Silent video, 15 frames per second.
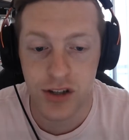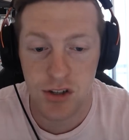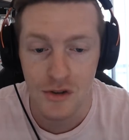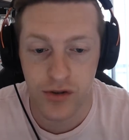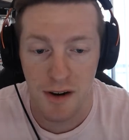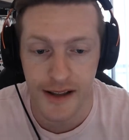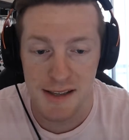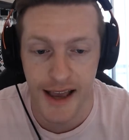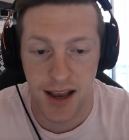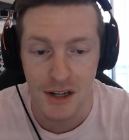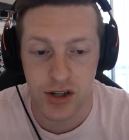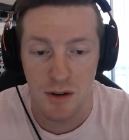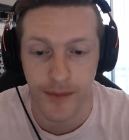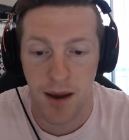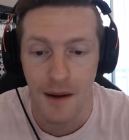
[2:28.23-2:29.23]
a
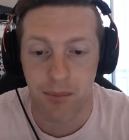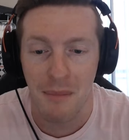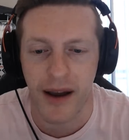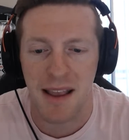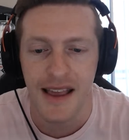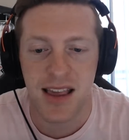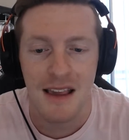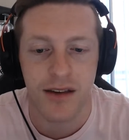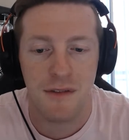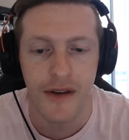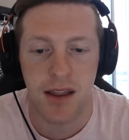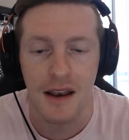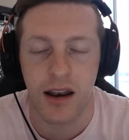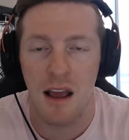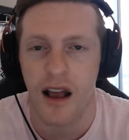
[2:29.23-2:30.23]
transaction amount by
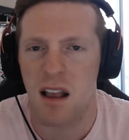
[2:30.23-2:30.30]
even